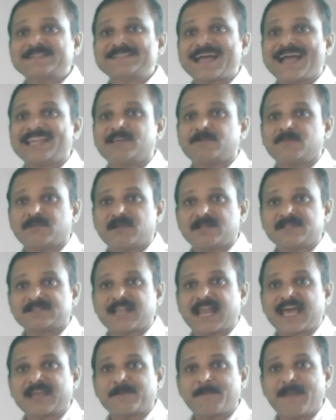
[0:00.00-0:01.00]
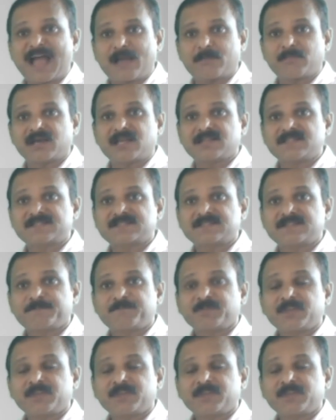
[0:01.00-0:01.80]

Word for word: animals like mammals,